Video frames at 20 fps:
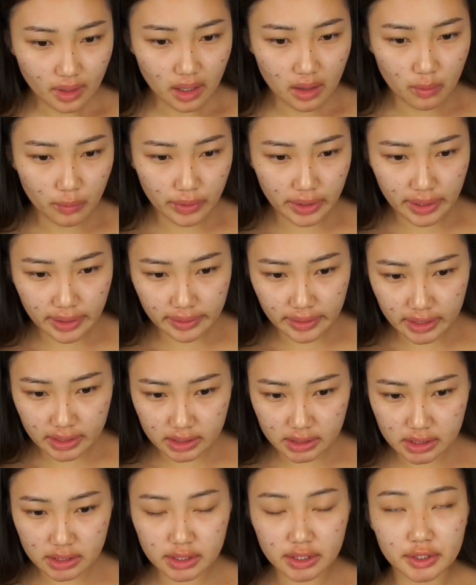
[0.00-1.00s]
What I like
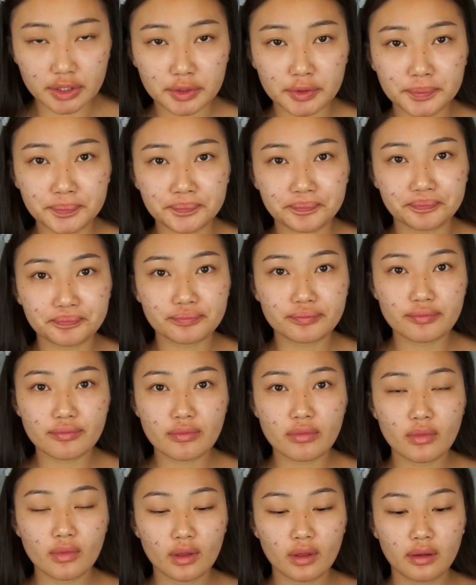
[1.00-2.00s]
to do,
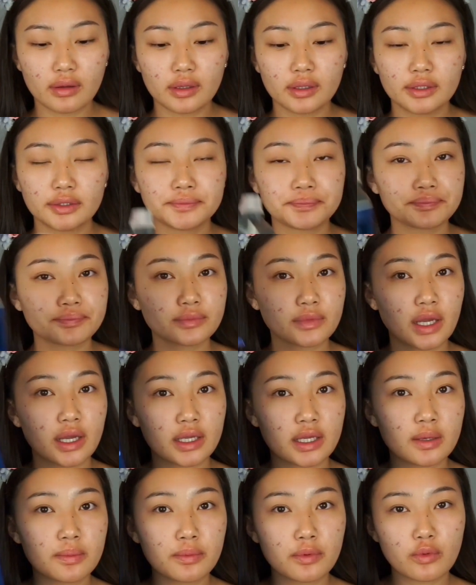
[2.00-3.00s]
I
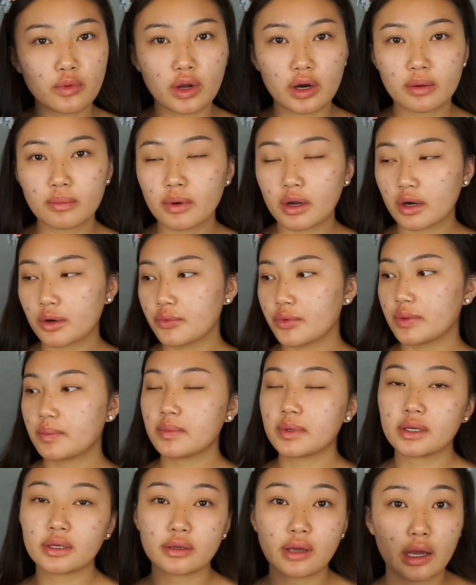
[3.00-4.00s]
keep a water bottle with
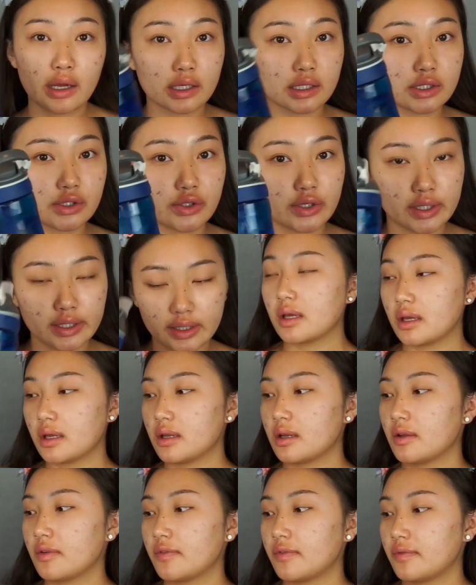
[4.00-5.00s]
me. I can drink,
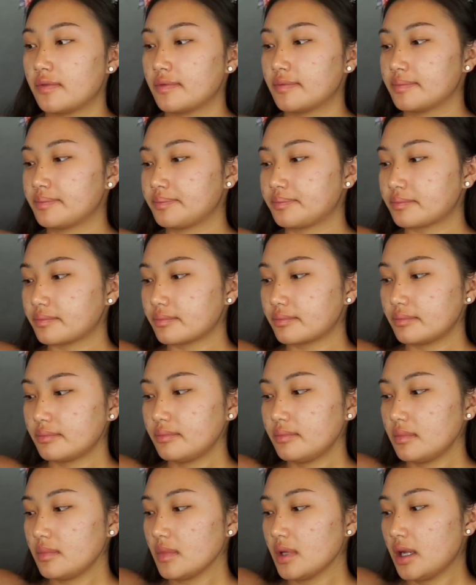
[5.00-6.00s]
and if
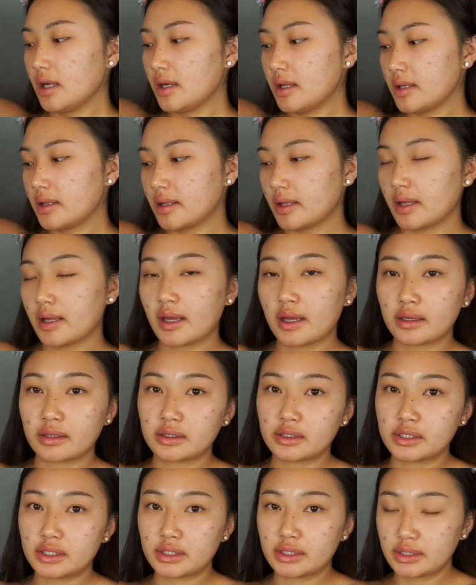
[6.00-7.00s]
anything, I
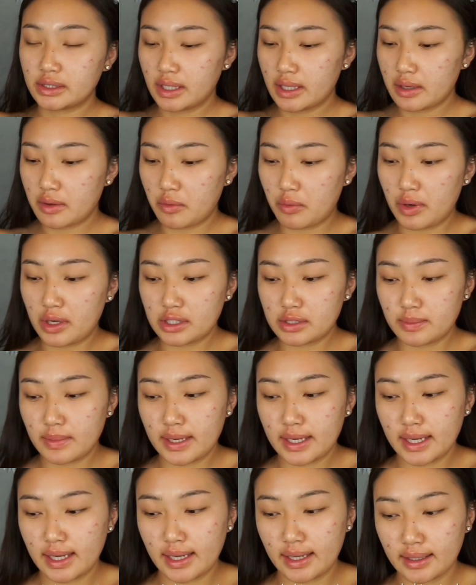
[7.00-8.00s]
could just like wash
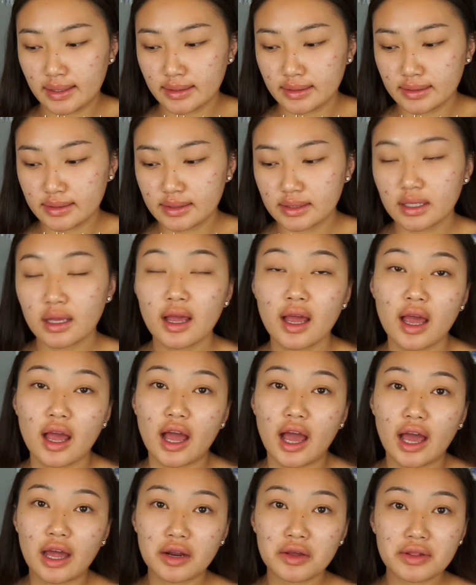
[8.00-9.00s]
my hands.
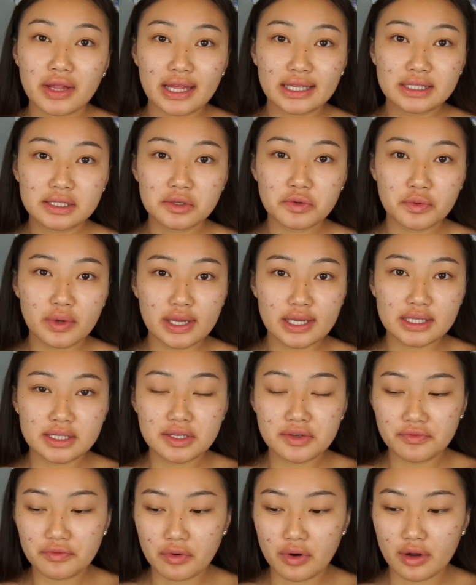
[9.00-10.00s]
I know that's a waste
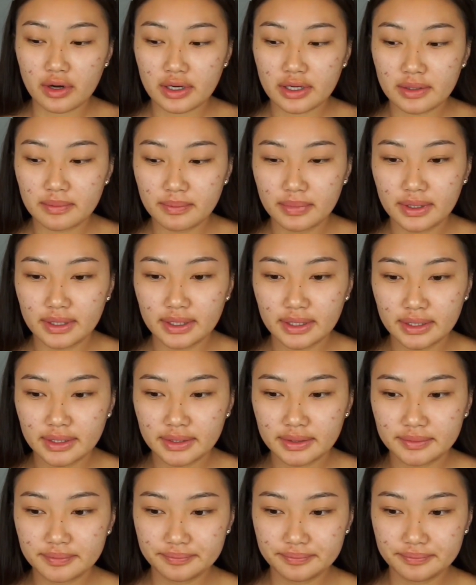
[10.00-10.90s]
of water, but